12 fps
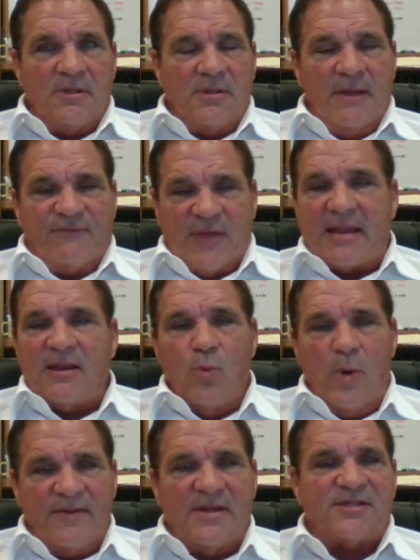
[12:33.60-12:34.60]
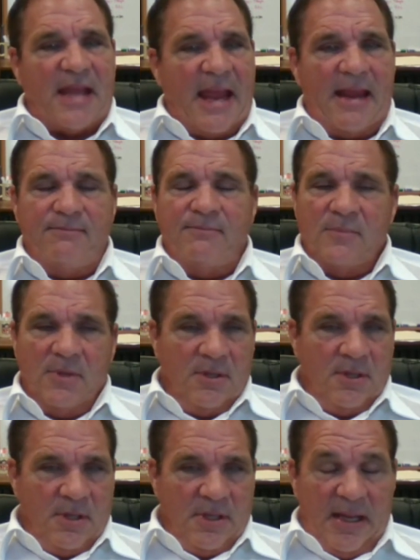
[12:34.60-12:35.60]
If they can win this game
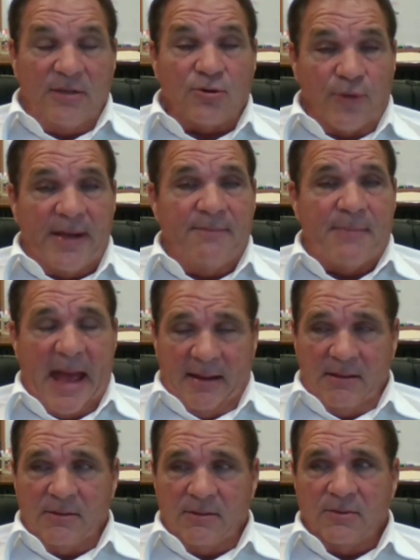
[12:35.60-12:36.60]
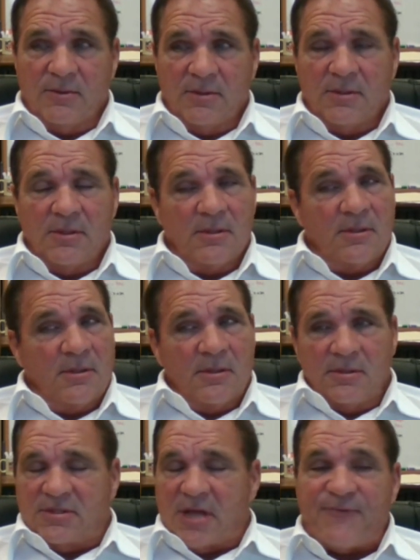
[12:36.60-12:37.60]
in Green Bay,
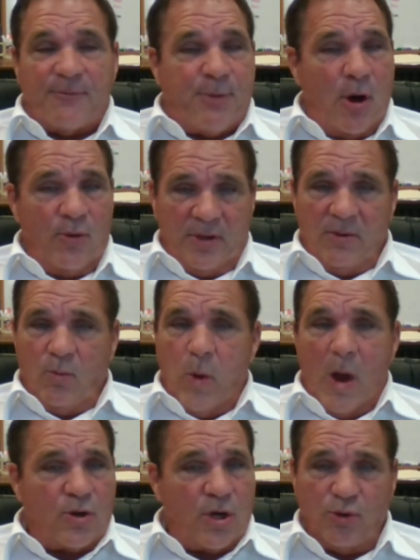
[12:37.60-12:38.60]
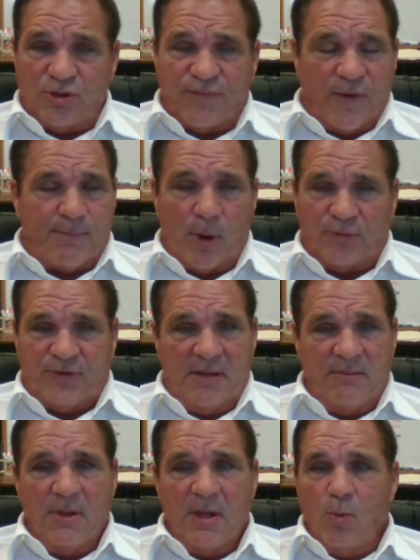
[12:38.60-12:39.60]
tough opponent, well-coached football
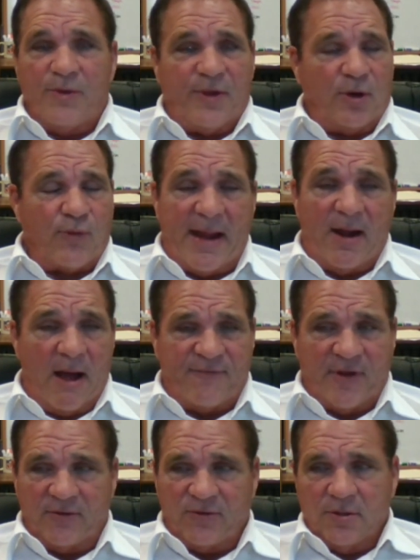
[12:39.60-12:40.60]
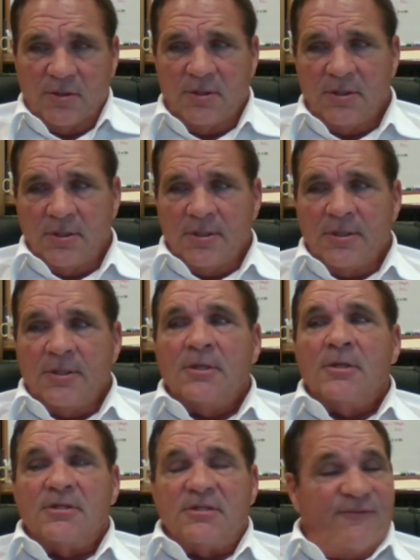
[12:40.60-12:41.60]
team with a great offense.
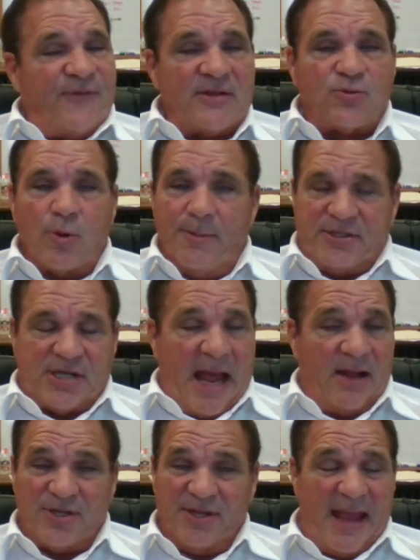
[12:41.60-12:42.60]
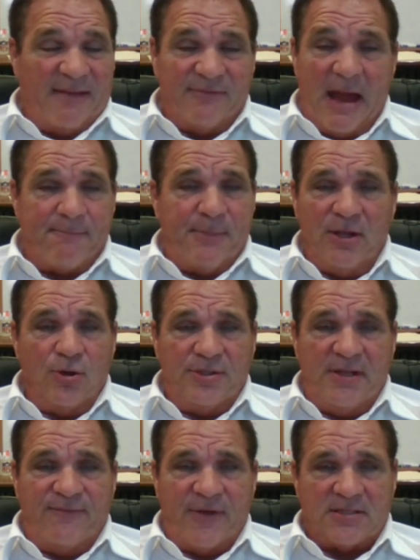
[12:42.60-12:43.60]
Defense will be challenged, and they have not been good
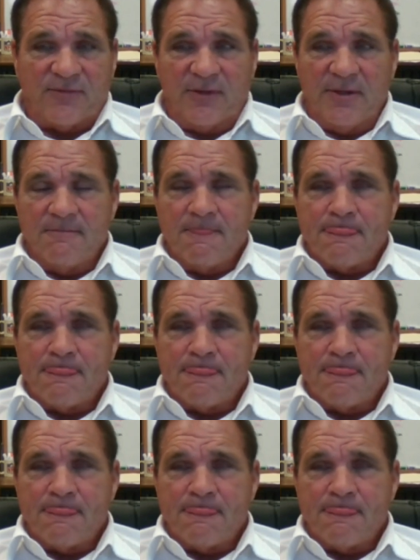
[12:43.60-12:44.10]
defensively.